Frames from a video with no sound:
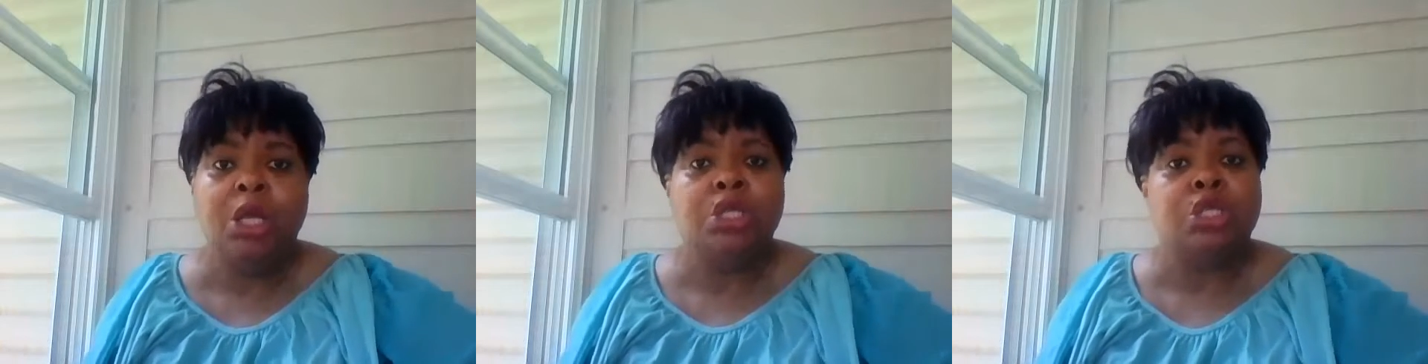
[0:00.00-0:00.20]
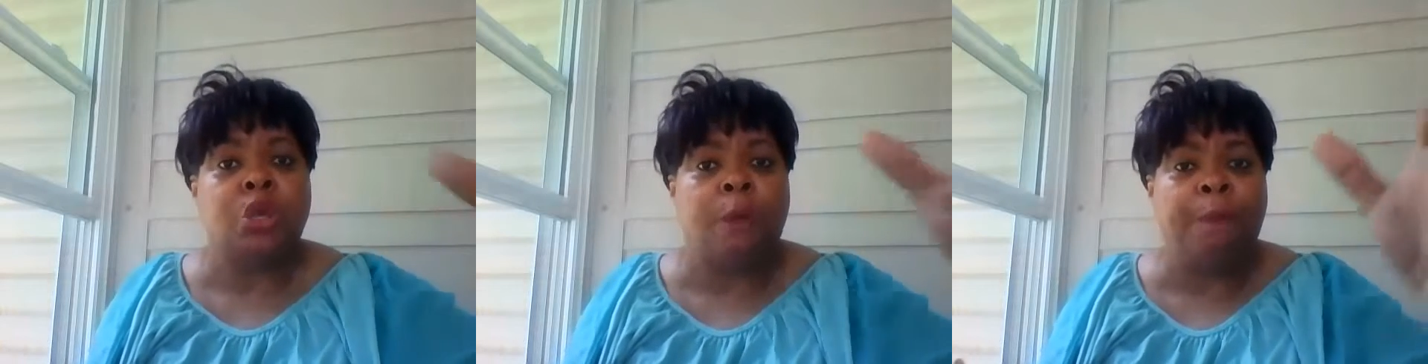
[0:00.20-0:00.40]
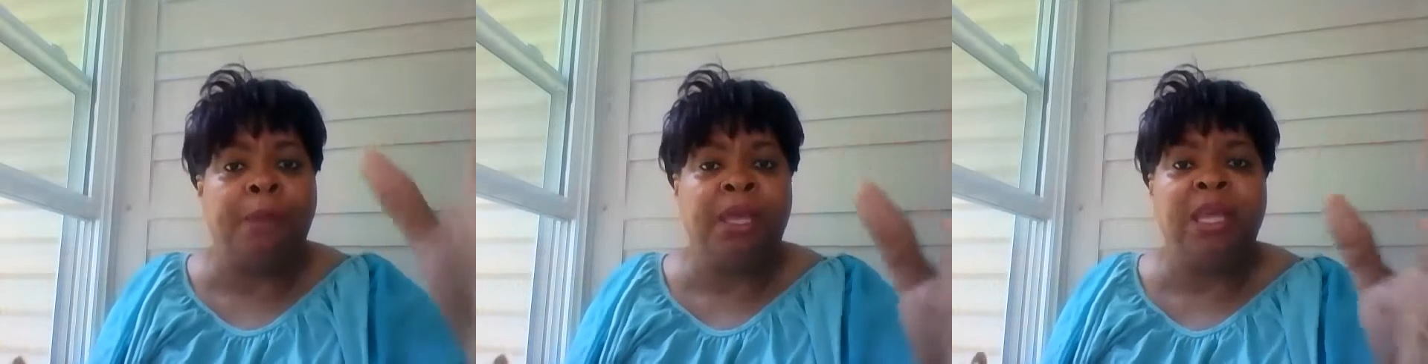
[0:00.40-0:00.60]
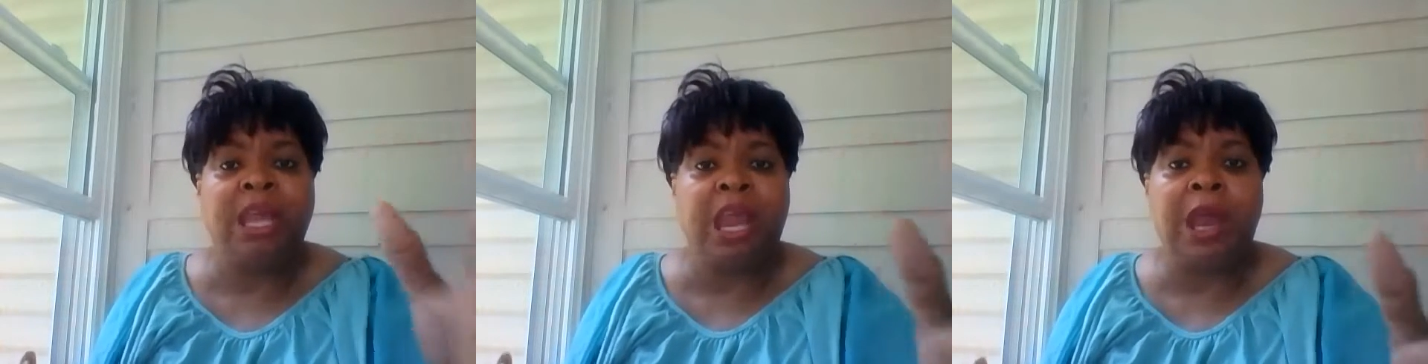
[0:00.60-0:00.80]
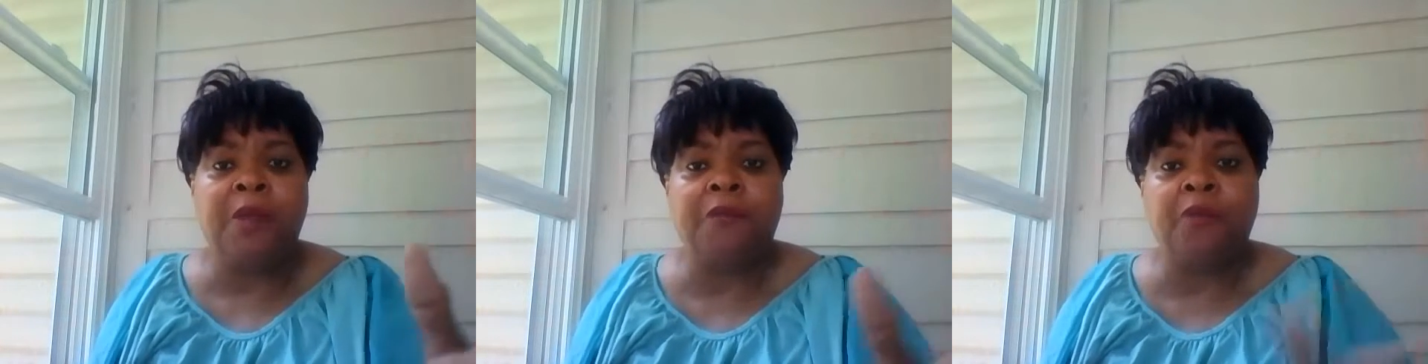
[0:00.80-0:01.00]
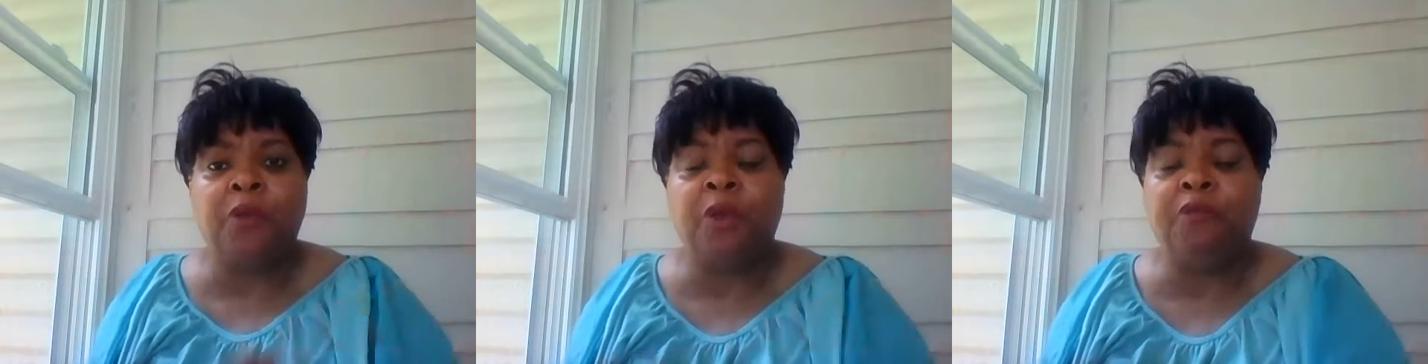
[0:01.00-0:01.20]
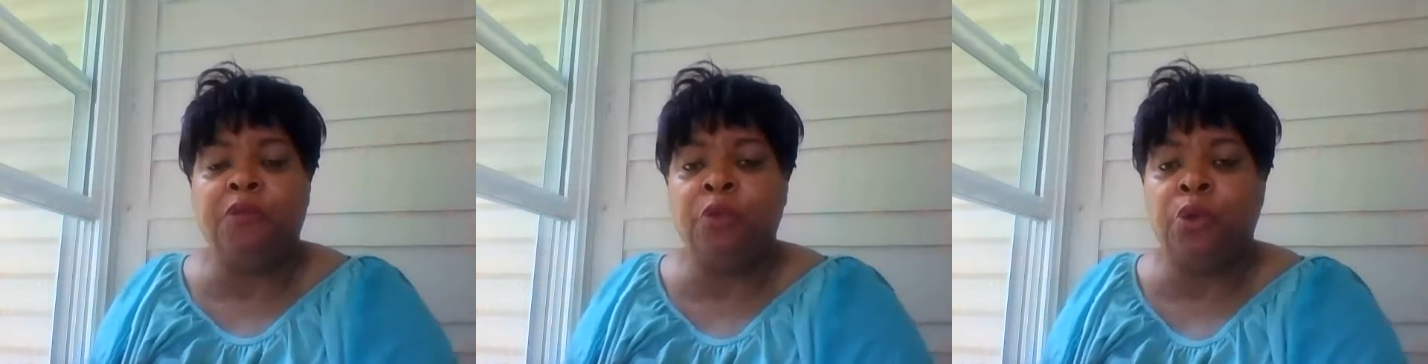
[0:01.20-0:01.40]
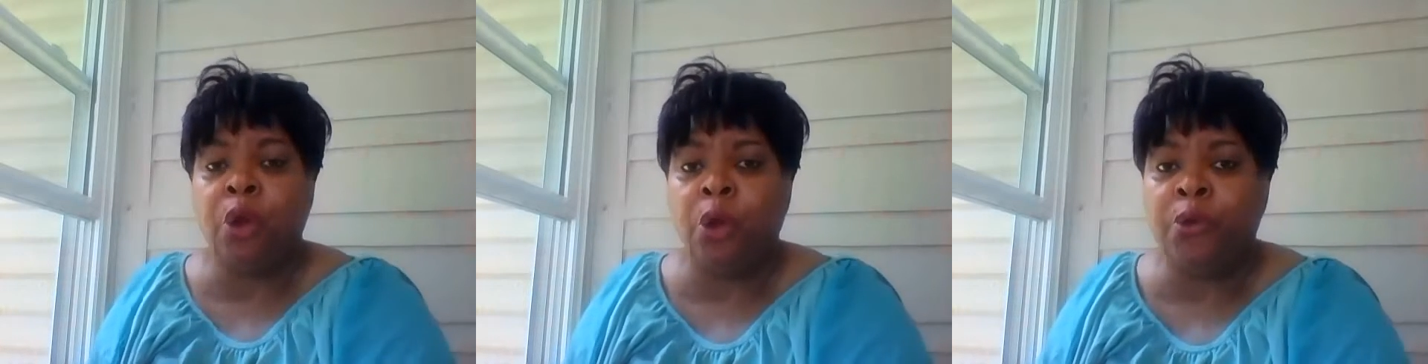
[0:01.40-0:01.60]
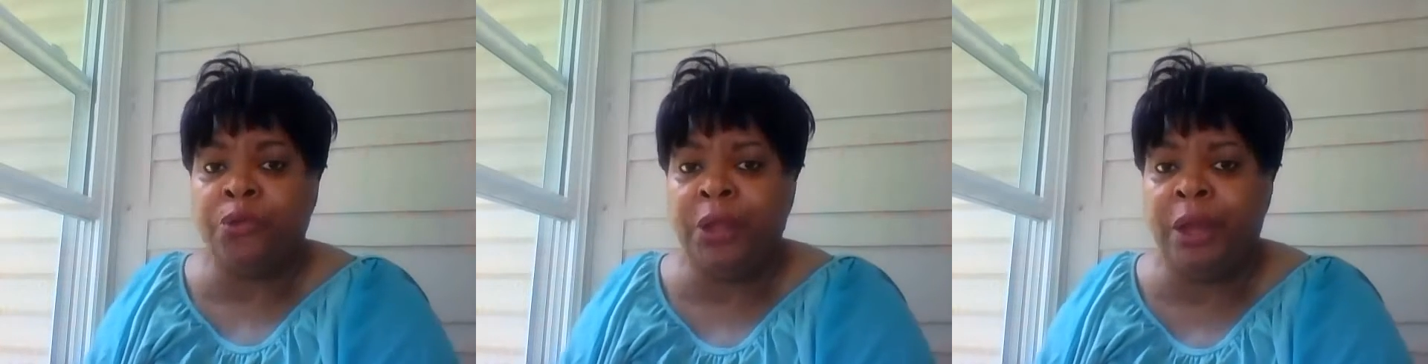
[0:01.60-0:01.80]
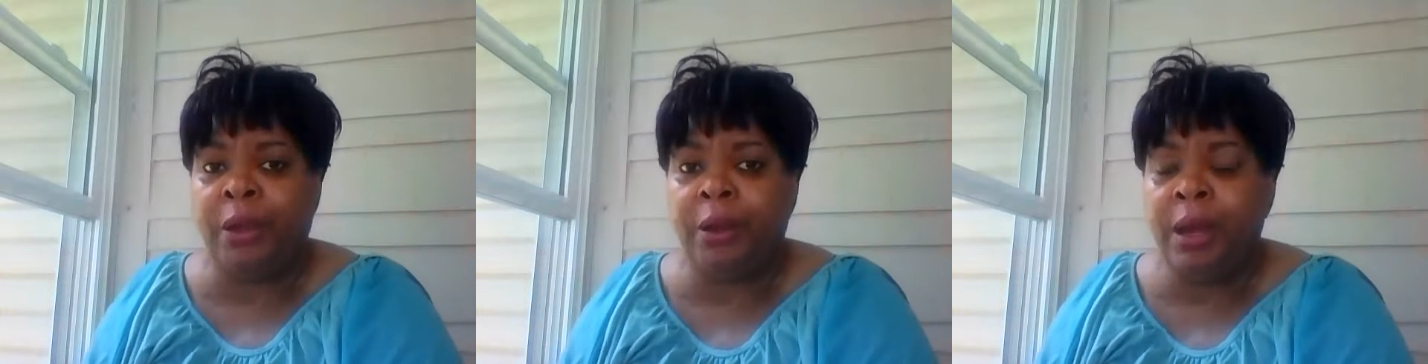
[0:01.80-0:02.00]
So be careful if you go
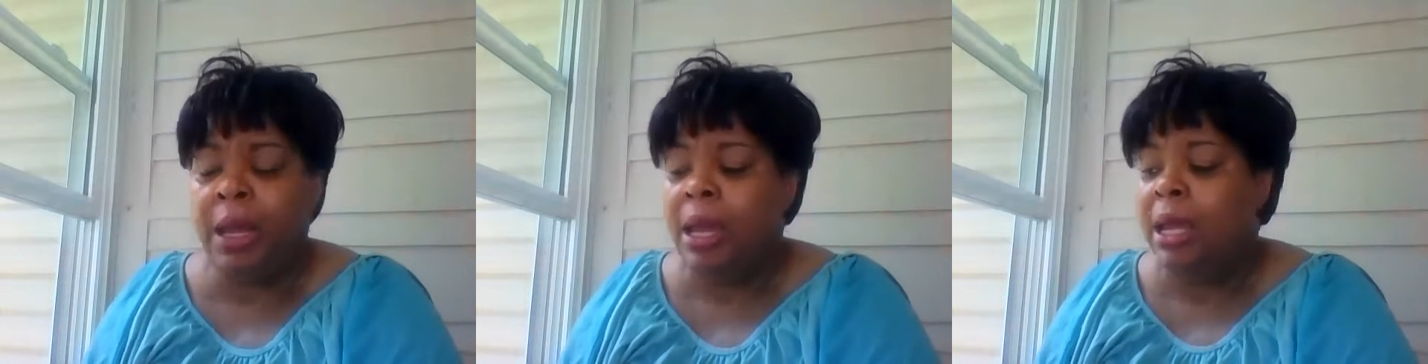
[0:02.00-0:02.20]
there.